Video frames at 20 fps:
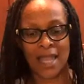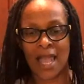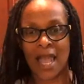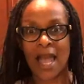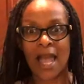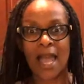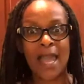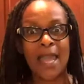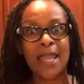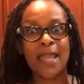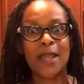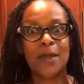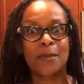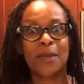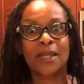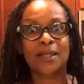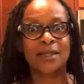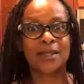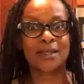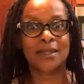I am
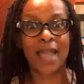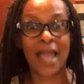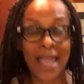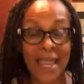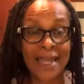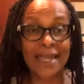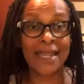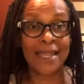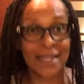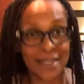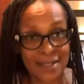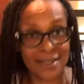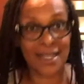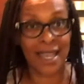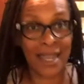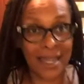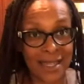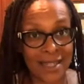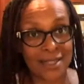excited, excited,